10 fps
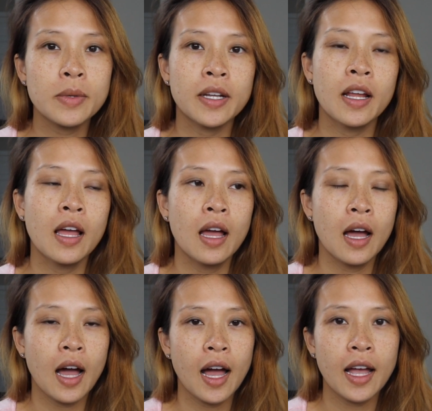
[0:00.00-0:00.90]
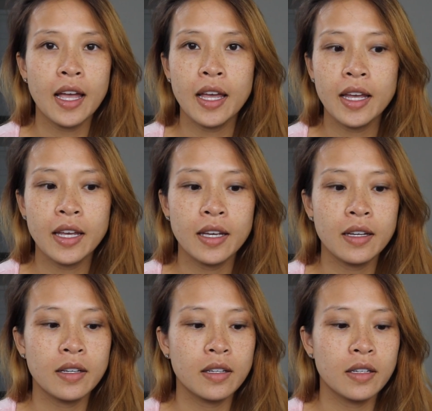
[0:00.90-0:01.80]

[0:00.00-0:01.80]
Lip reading: but I